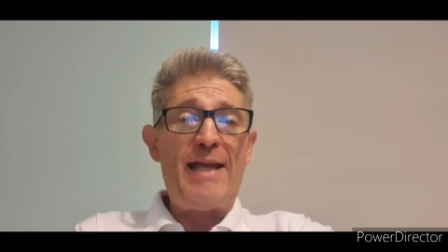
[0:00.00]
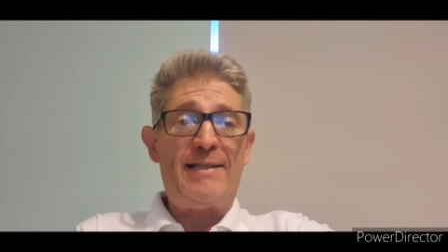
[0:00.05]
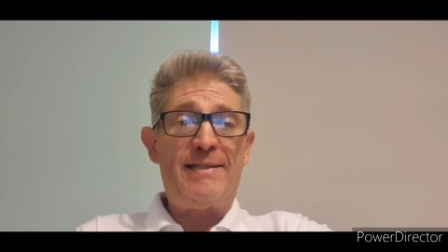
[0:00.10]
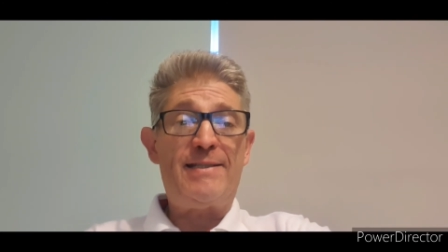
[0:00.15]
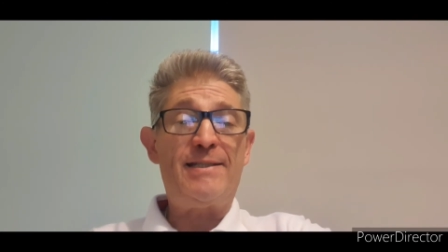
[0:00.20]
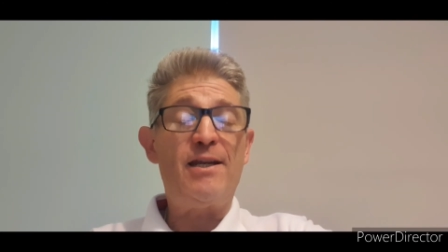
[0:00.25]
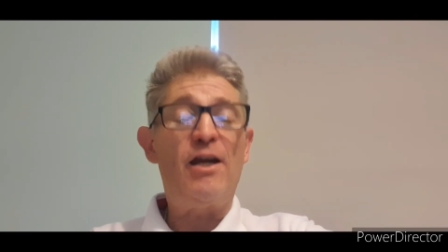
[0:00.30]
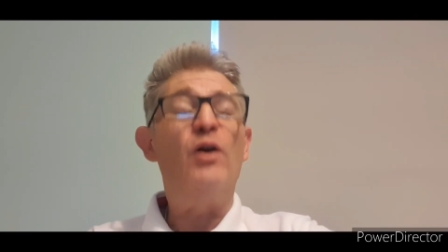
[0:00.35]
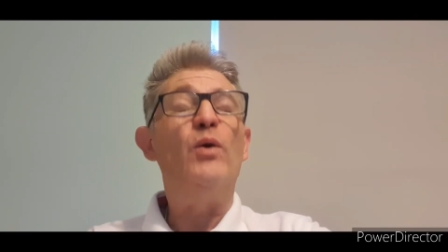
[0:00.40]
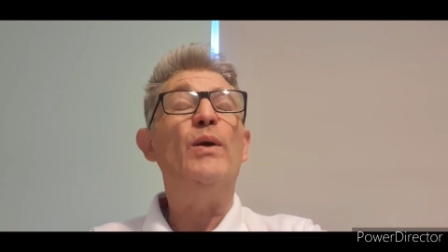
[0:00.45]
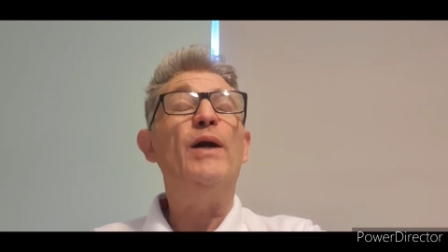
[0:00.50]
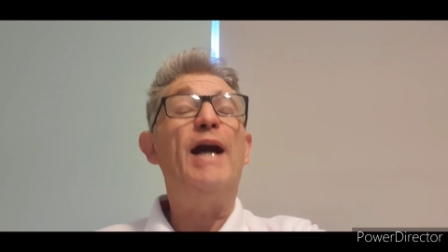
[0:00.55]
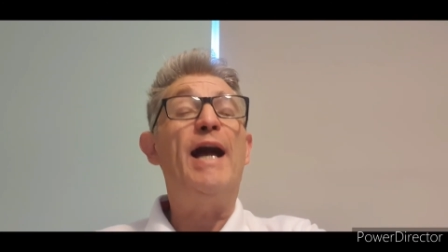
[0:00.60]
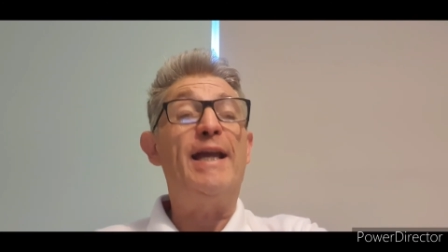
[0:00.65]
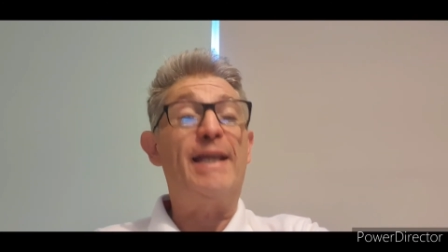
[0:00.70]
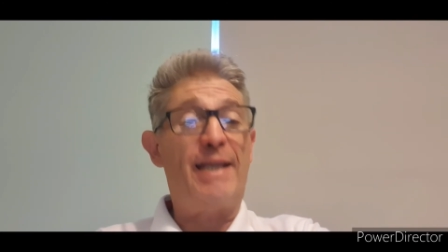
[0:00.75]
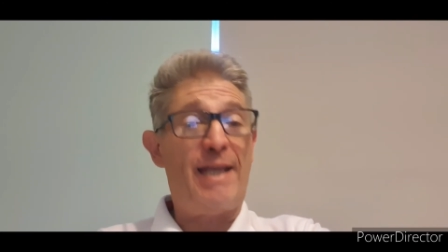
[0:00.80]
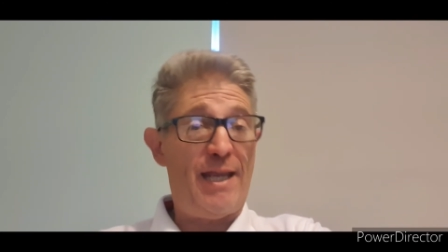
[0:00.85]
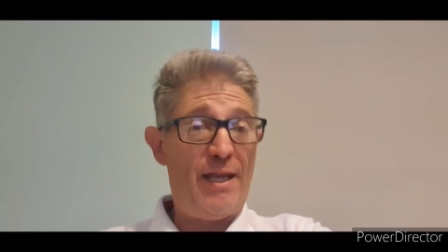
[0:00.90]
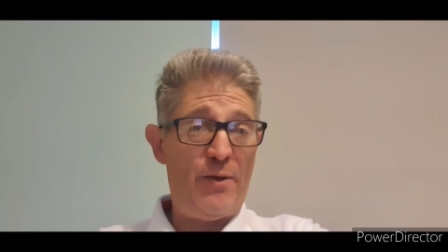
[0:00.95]
SEO
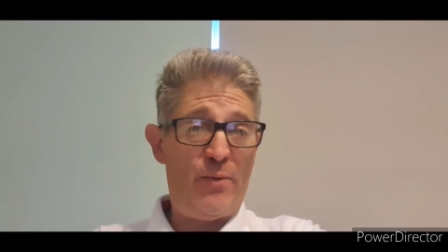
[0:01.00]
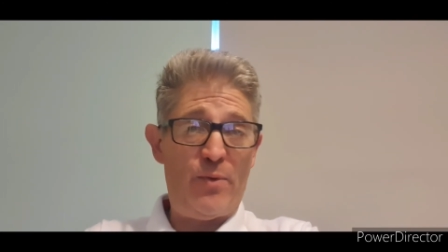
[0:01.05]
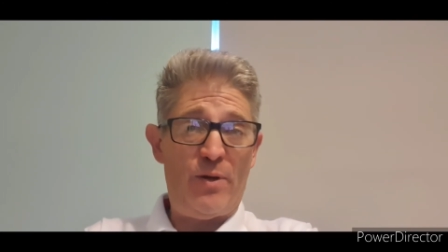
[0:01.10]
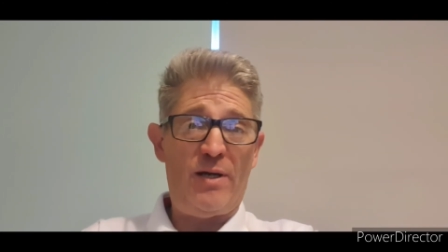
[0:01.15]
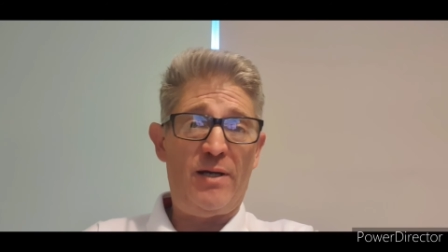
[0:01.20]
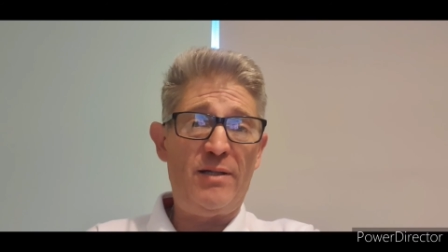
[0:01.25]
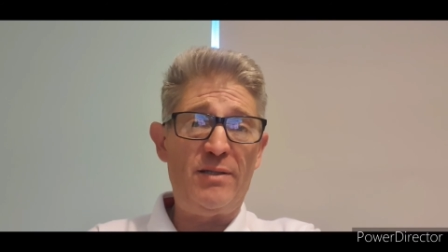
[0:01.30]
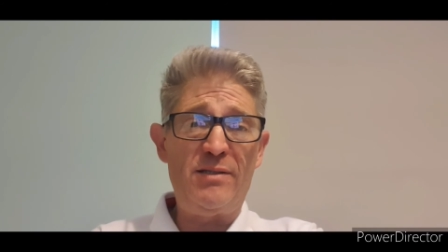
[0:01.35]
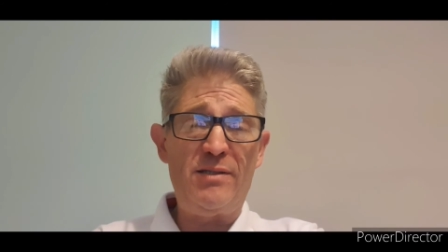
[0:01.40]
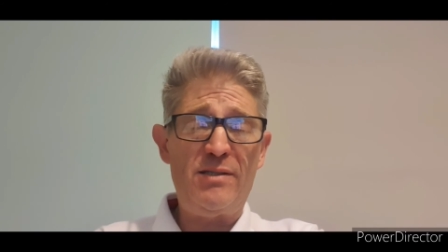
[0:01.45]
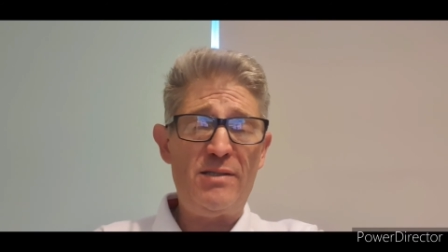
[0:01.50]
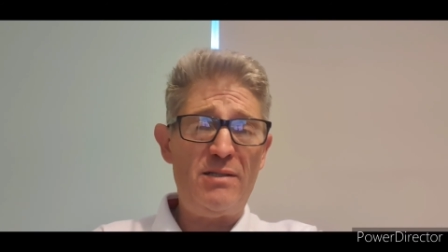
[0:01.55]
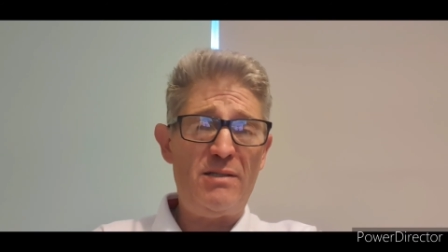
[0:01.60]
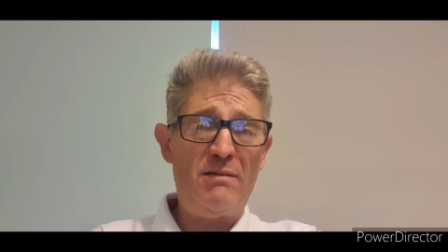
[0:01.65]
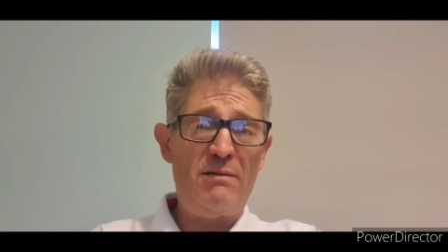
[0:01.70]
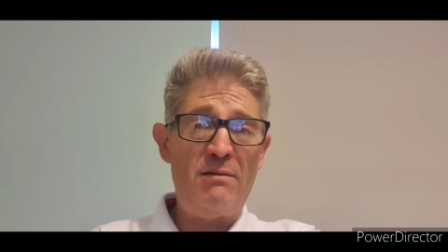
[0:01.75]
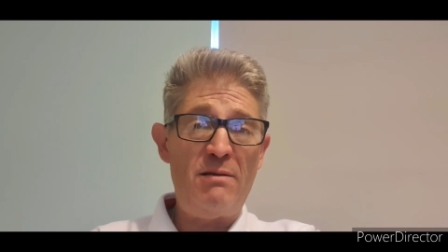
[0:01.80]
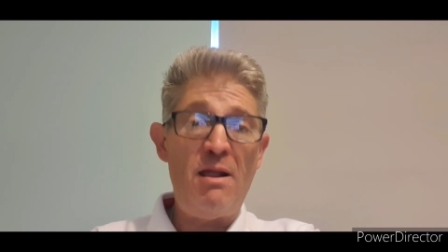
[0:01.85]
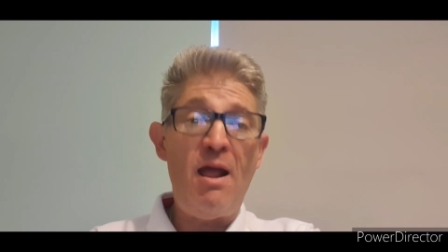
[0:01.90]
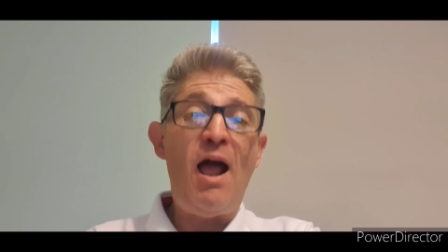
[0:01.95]
and keywords,
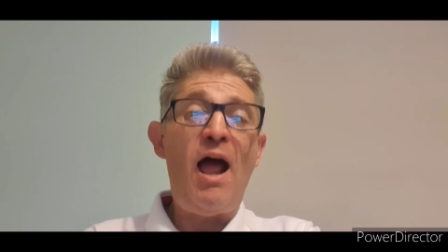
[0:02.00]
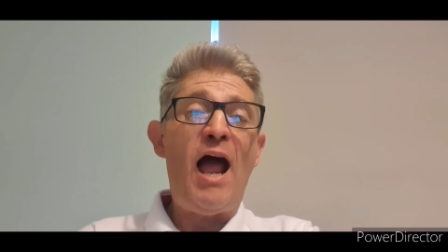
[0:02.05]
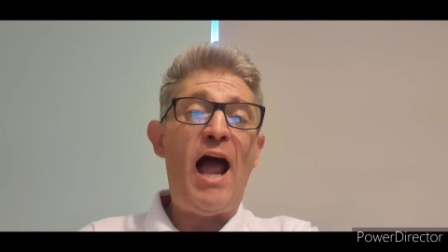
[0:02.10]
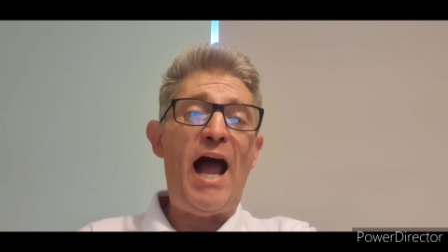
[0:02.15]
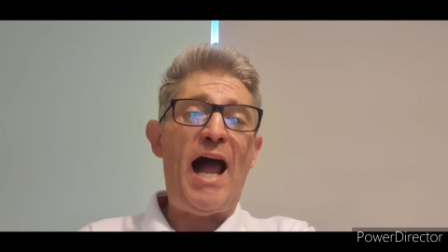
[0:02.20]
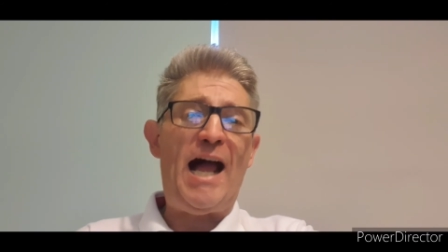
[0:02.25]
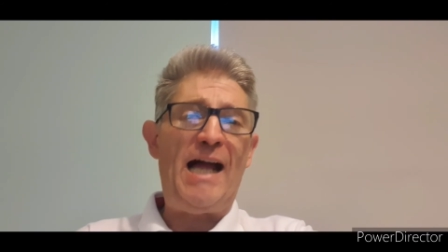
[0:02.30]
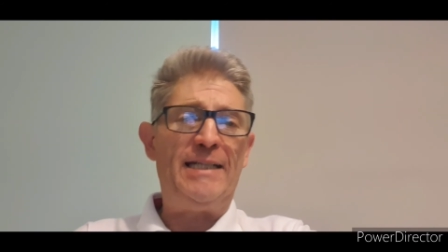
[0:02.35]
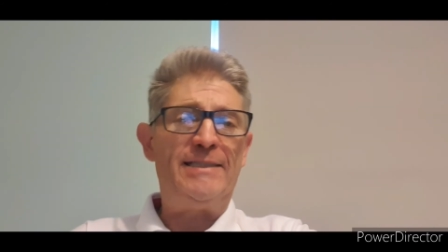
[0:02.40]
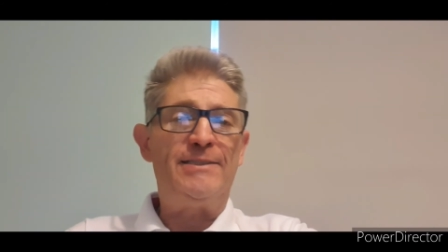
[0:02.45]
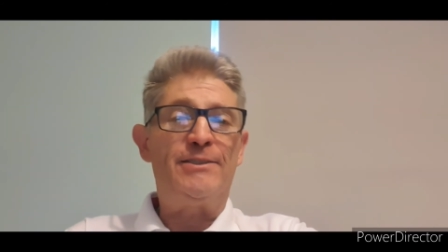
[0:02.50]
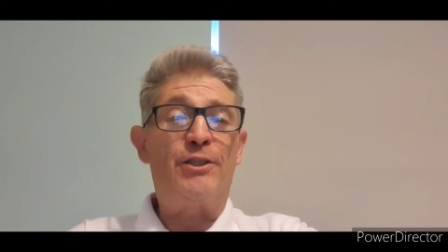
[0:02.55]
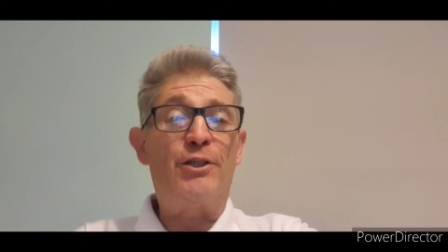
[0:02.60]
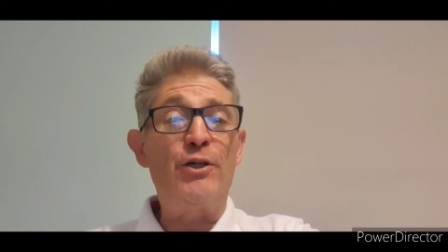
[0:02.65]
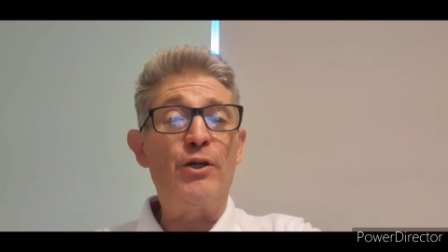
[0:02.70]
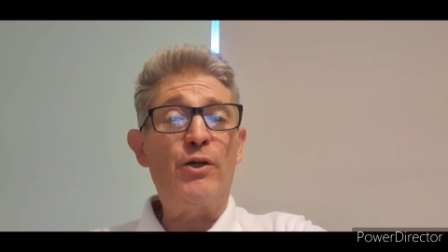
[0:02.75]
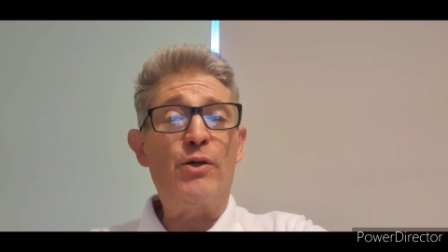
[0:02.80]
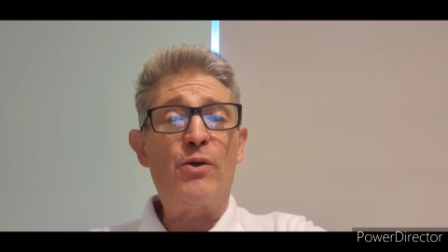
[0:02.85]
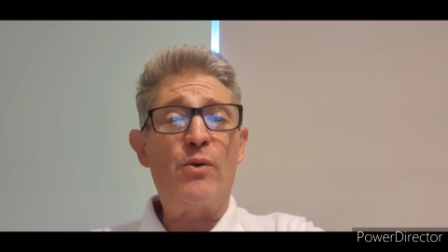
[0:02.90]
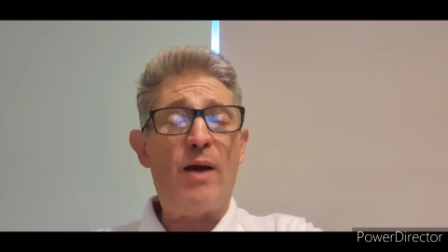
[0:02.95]
and
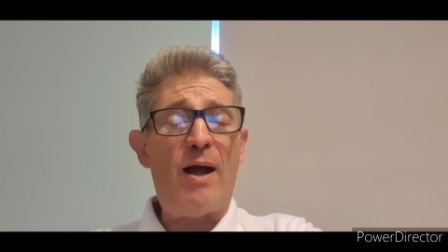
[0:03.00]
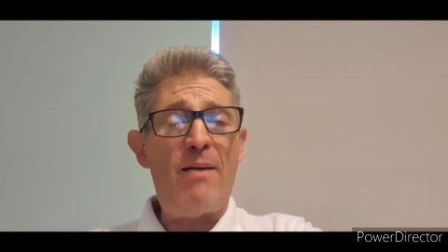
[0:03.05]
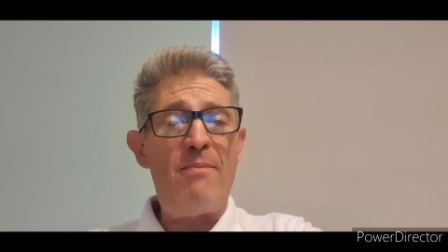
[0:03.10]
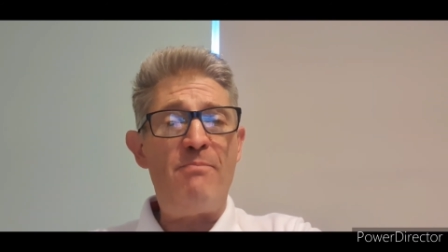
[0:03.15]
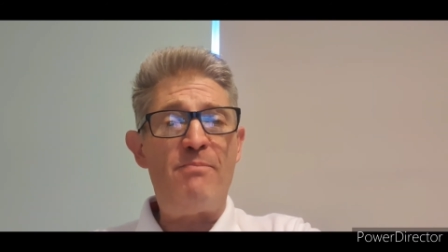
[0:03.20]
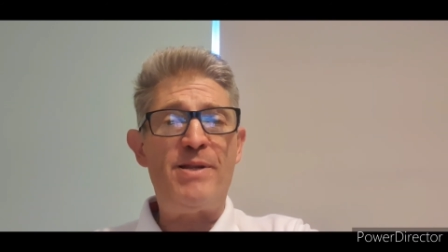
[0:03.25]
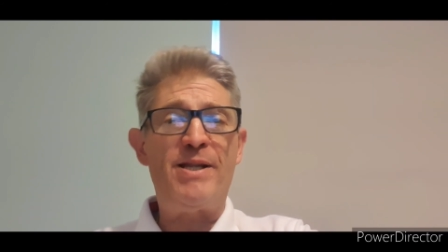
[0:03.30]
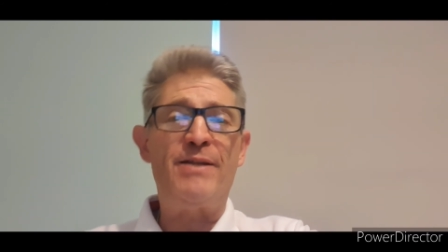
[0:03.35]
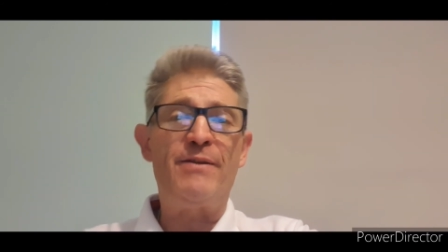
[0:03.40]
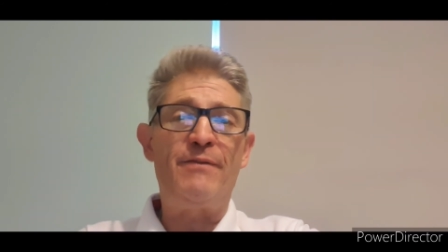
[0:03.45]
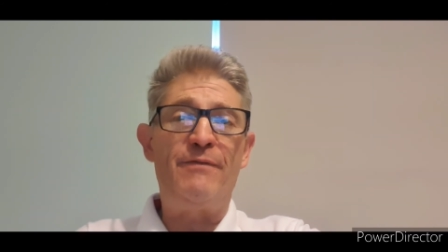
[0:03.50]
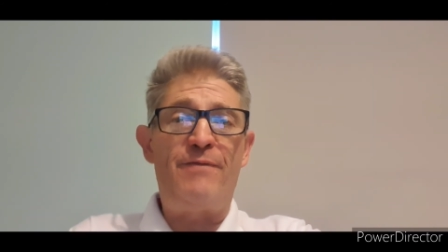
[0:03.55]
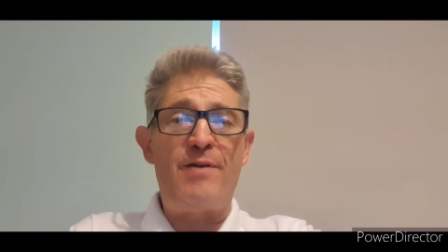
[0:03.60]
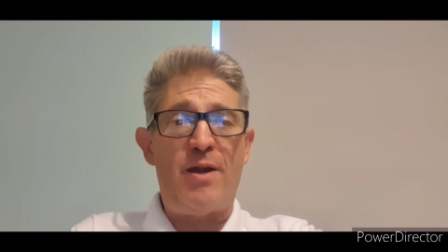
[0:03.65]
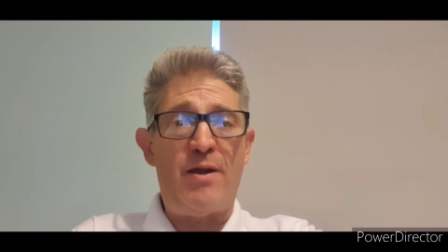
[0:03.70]
Google and Bing